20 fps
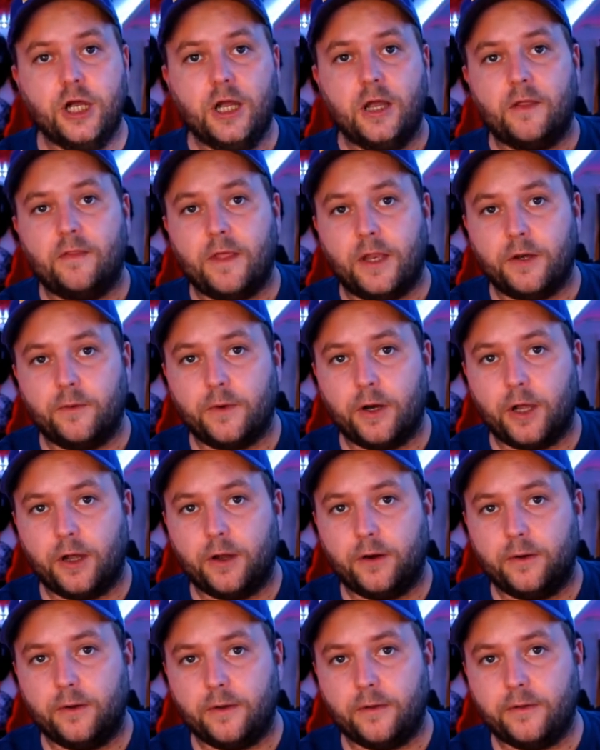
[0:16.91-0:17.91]
then you'll
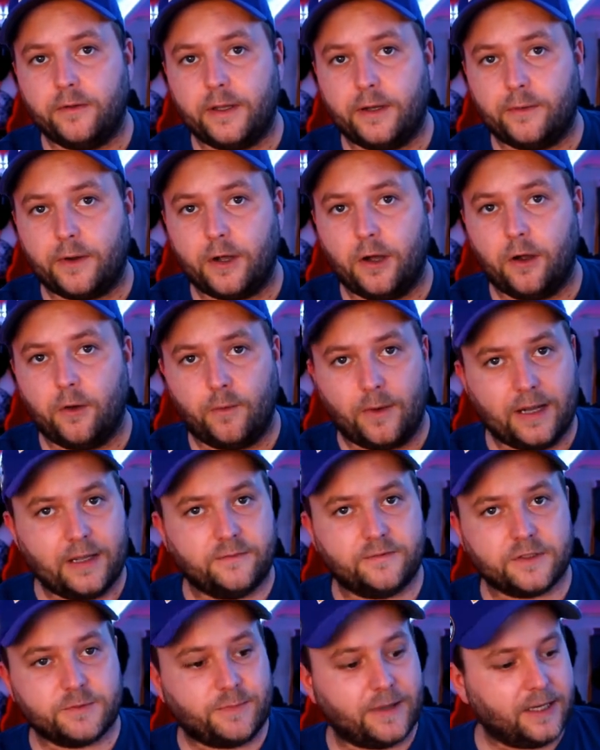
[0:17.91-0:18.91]
know the Elgato Wave
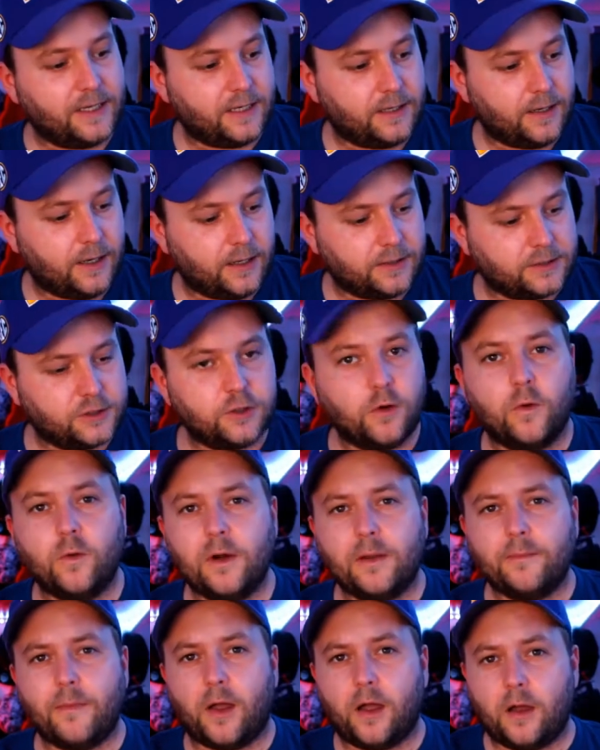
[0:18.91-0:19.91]
has been a tool in
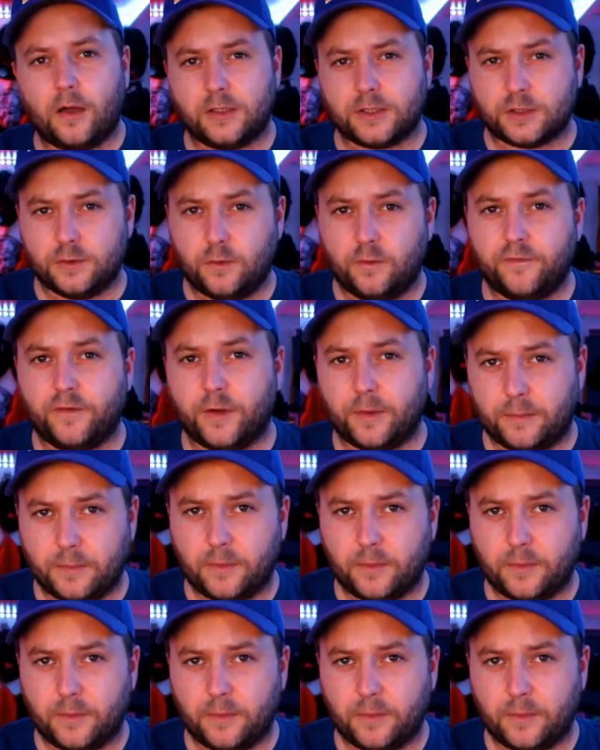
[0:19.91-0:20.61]
my arsenal for